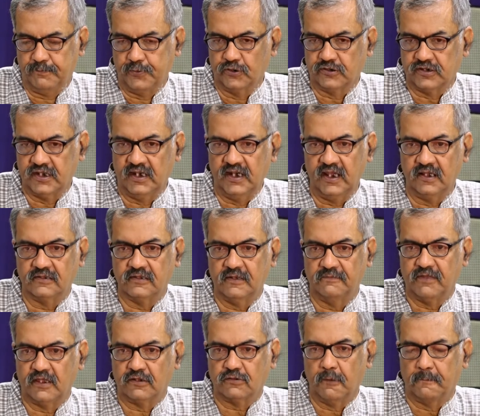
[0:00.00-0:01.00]
proceedings
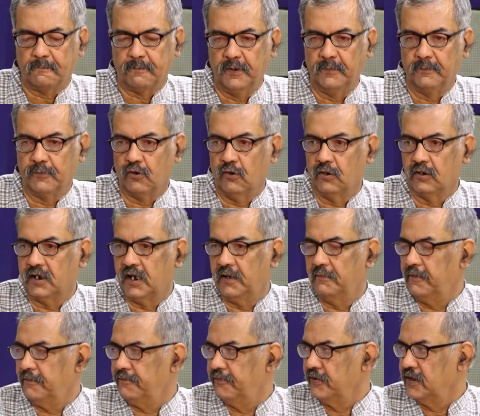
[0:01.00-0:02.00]
of the Supreme Court day
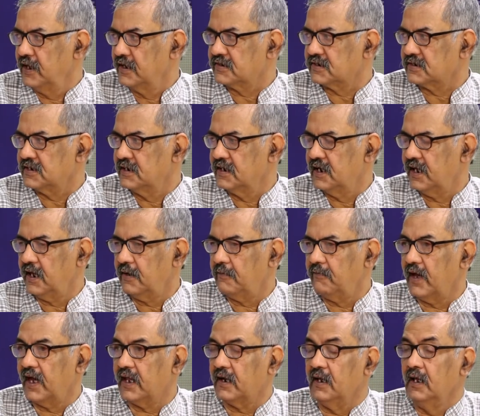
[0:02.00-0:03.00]
before yesterday,
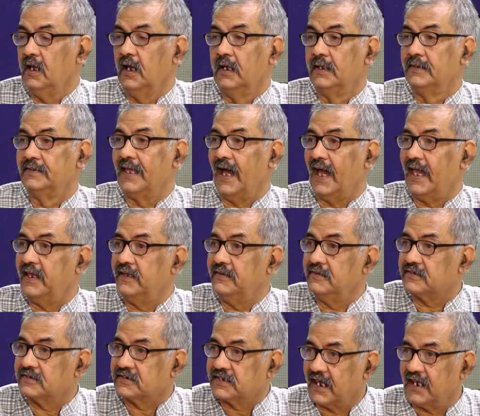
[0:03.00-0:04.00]
where 9
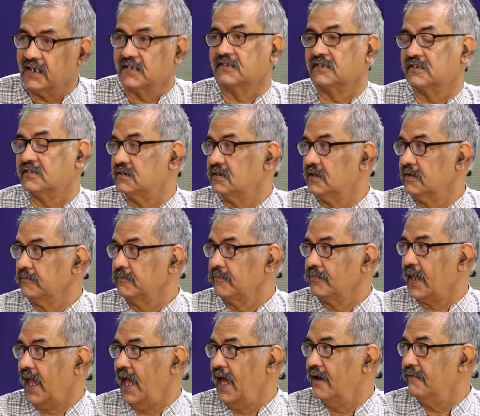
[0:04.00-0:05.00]
states
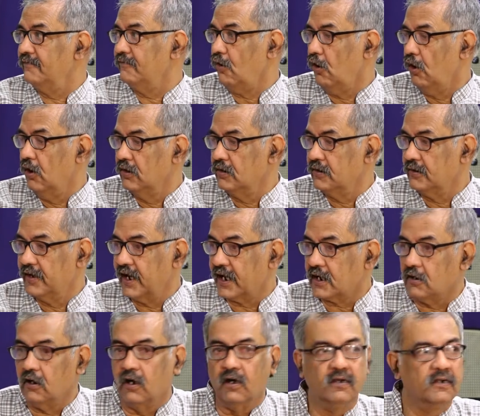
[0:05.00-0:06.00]
have on
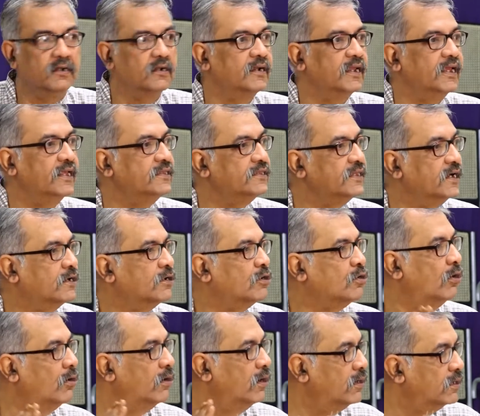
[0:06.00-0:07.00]
record in the
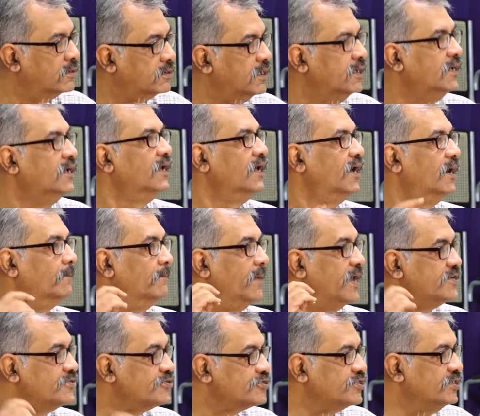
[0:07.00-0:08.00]
court
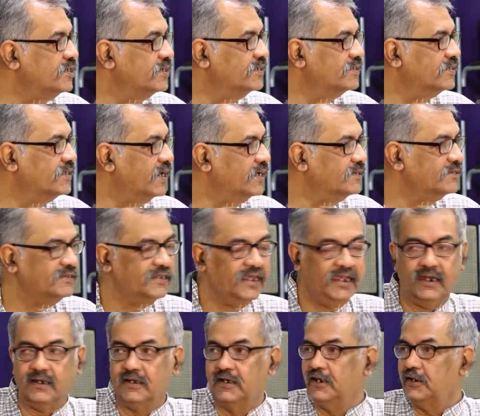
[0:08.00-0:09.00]
mentioned that
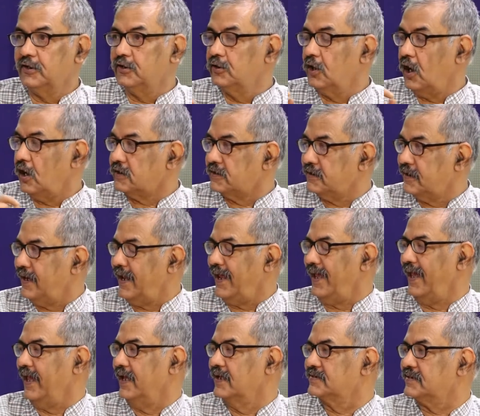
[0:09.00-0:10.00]
they did not
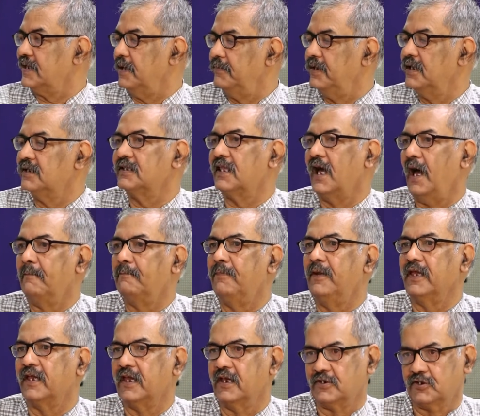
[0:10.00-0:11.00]
examine the
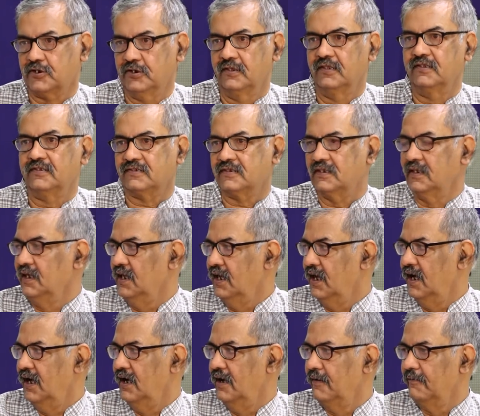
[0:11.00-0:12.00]
applications
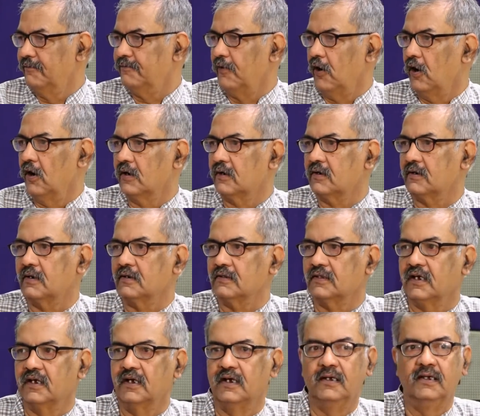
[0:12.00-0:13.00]
for
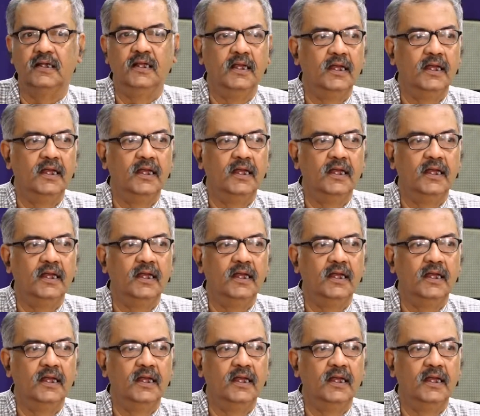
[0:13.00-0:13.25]
the